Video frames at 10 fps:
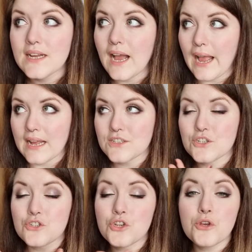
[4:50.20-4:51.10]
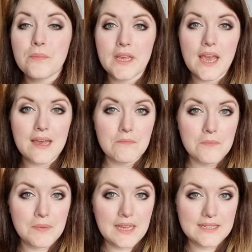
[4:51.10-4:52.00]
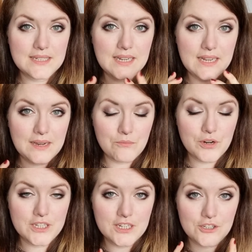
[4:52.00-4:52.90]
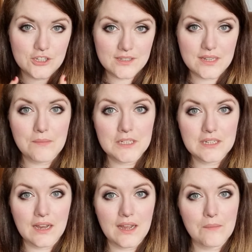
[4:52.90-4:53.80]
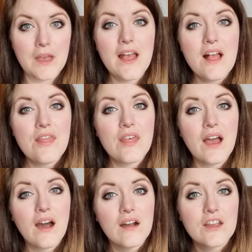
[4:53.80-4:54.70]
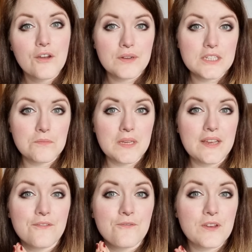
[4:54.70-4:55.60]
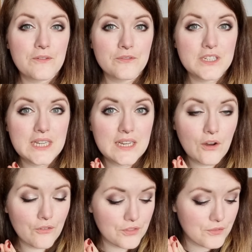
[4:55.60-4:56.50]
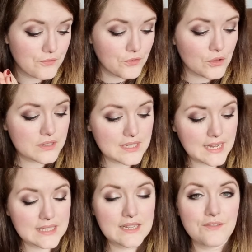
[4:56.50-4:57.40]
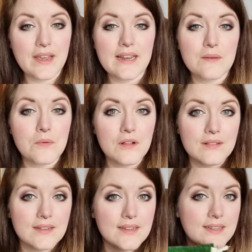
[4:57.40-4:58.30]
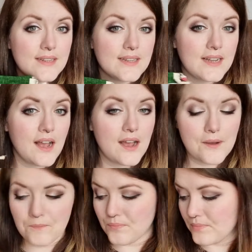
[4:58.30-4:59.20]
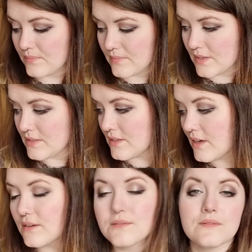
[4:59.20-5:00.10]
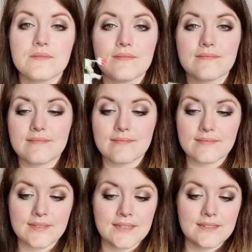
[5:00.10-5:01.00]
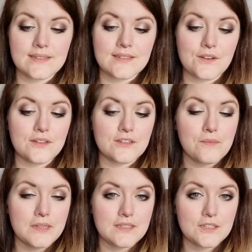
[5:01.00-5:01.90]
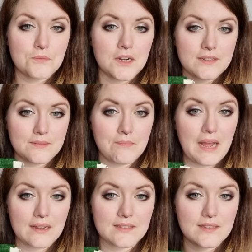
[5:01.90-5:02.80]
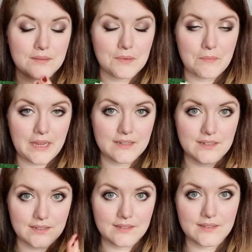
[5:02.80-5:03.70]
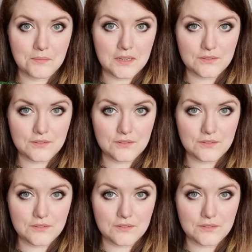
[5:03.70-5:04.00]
At 2 p.m. BST British summertime, there are going to be 50 of the full sets available. Because you know, There's only so many stitch markers and bags that can be made in a space